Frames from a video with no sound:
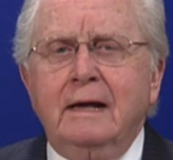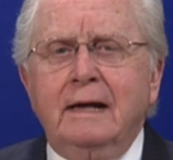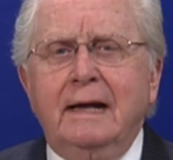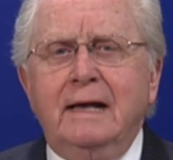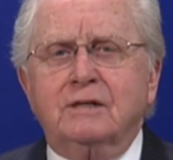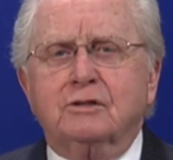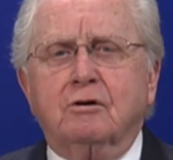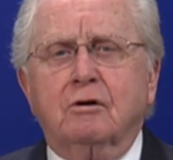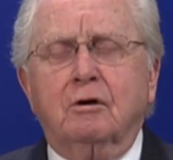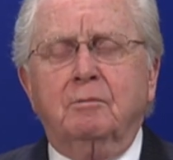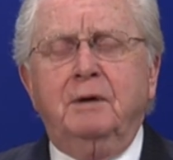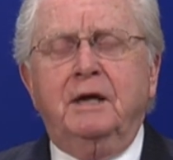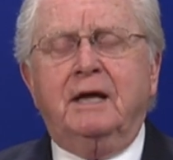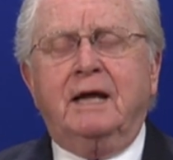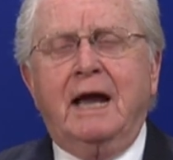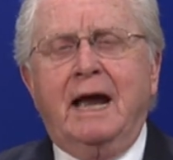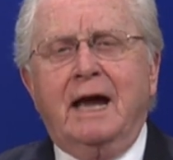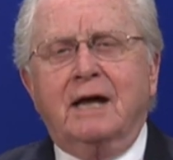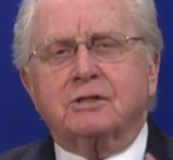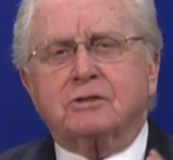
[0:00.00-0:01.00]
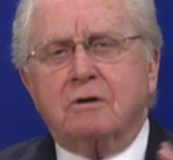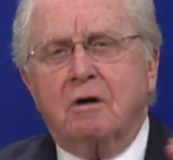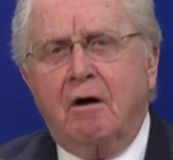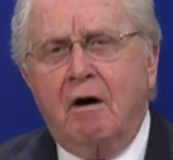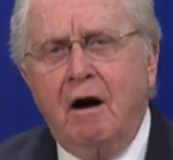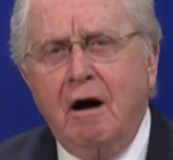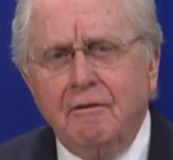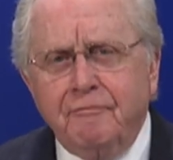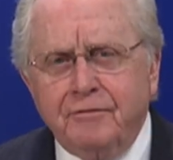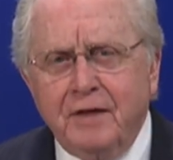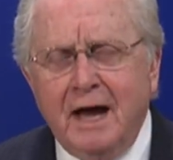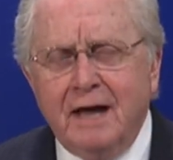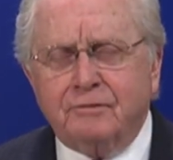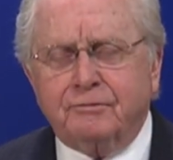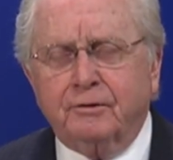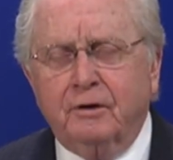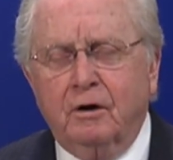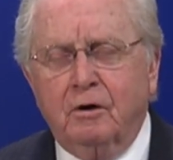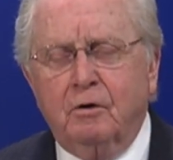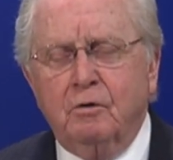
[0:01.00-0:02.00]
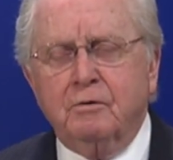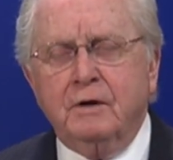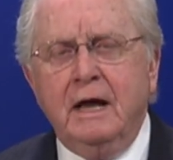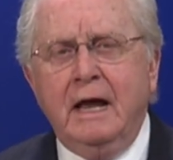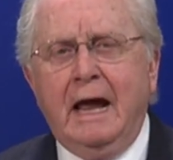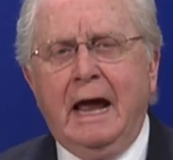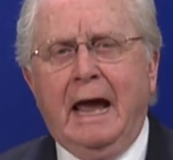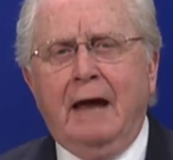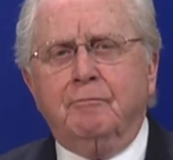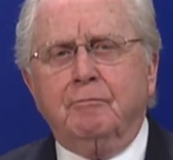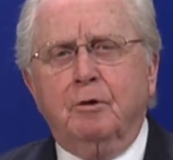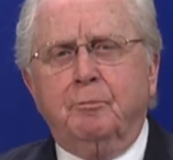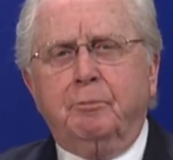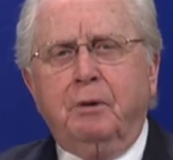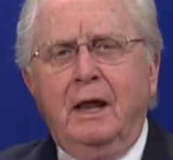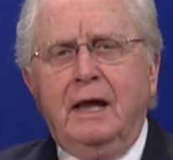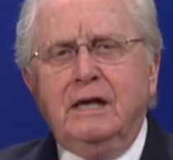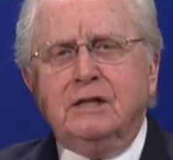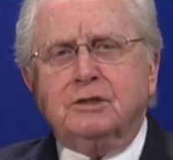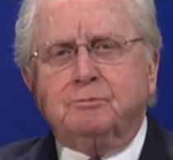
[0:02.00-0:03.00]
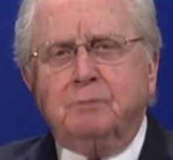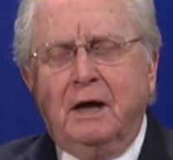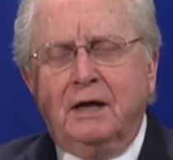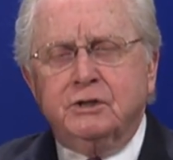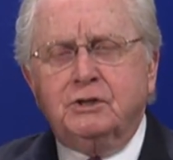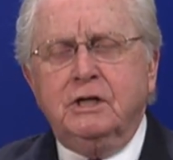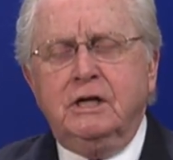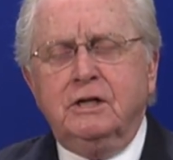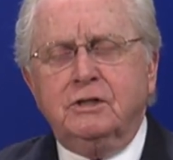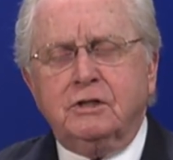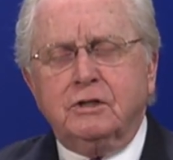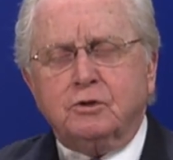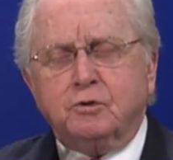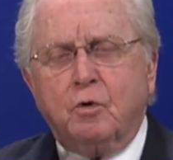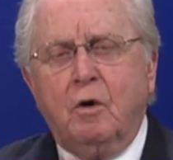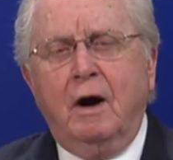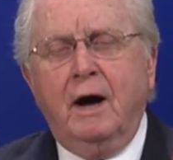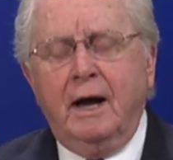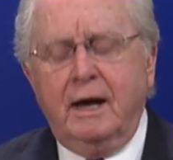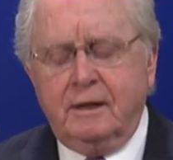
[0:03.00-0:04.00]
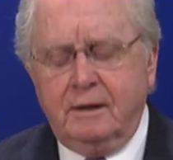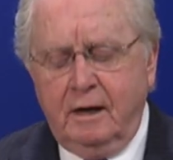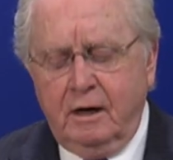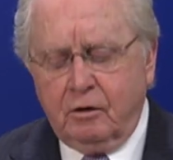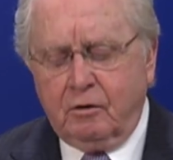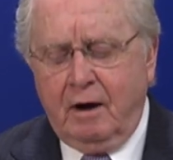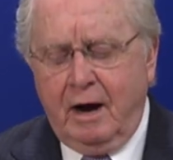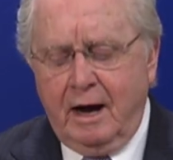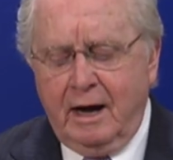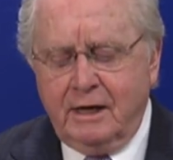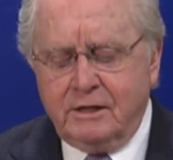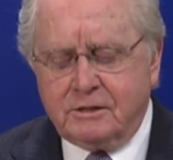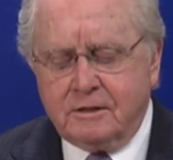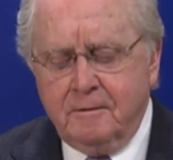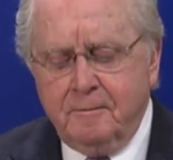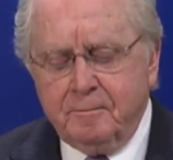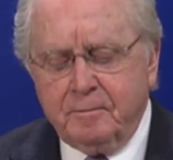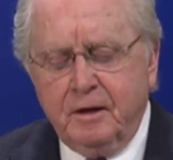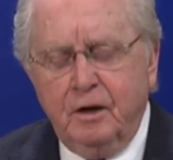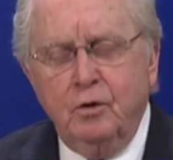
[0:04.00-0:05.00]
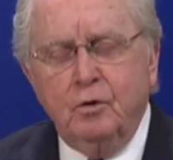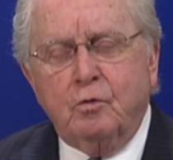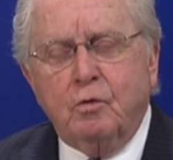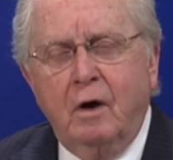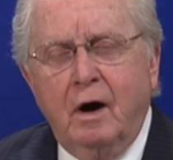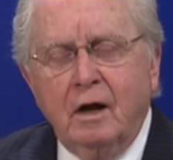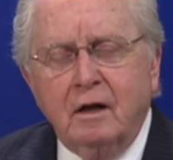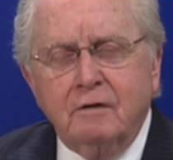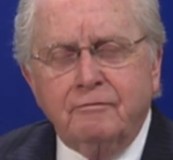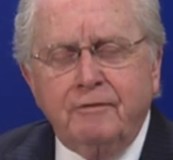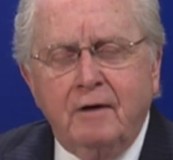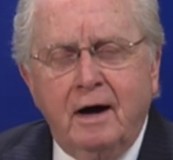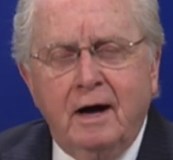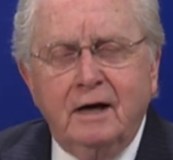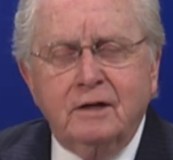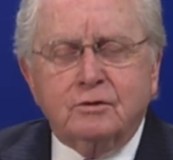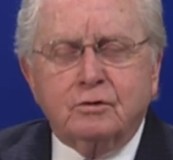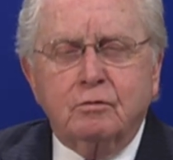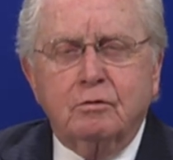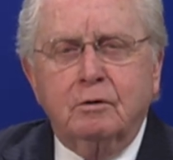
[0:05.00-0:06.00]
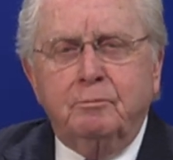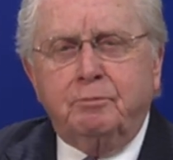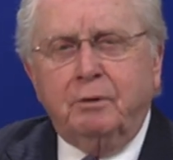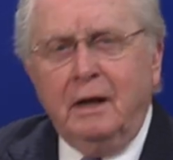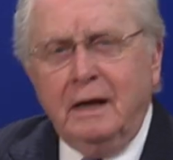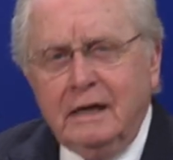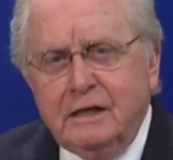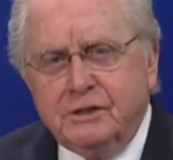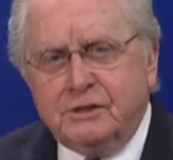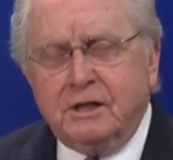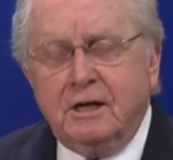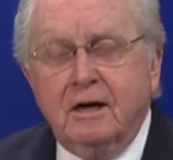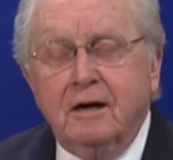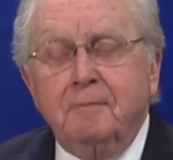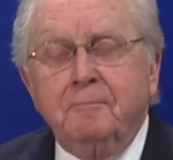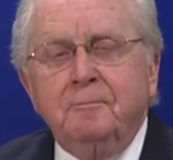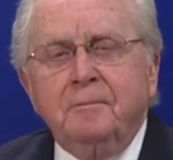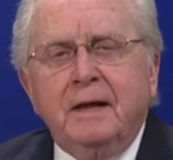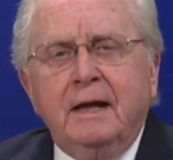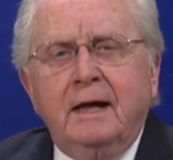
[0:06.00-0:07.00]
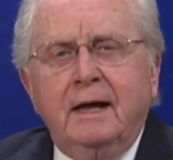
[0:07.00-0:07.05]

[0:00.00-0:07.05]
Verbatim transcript: He's going to be cast off that throne and replaced by Jesus Christ, who qualified to replace him,